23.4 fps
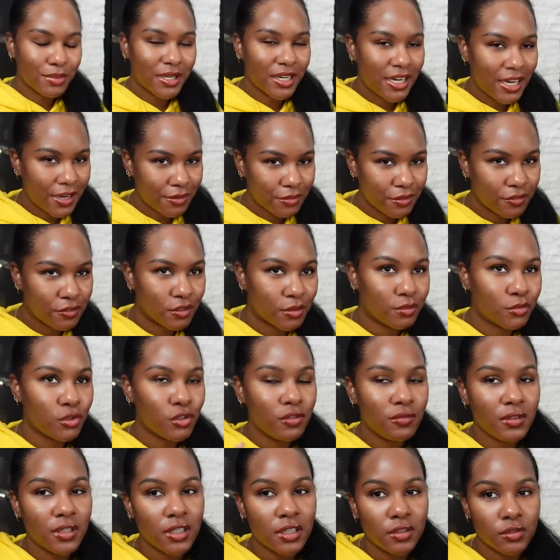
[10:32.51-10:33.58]
I'm gonna have to film
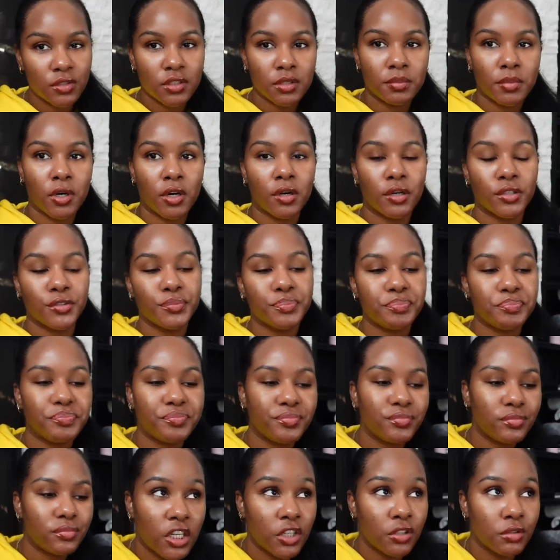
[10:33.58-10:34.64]
two videos tomorrow.
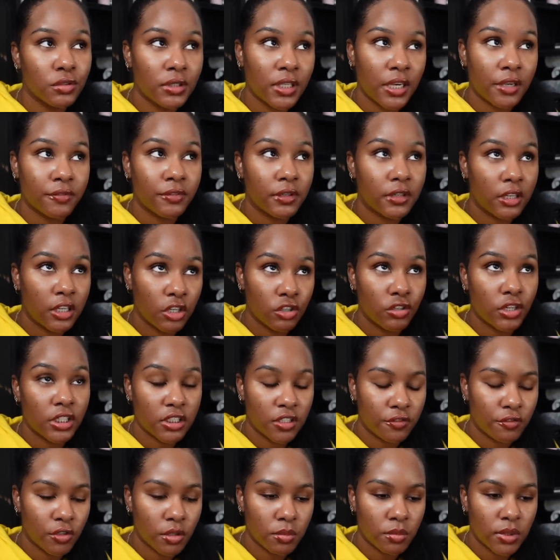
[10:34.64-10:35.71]
Kendra's have, Kendra has
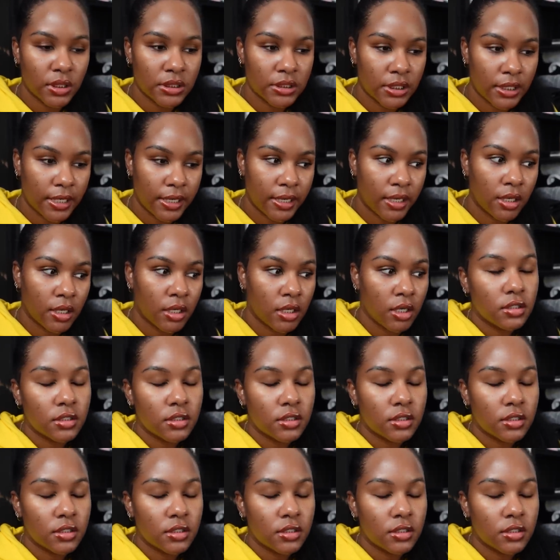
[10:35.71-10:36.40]
to film one today.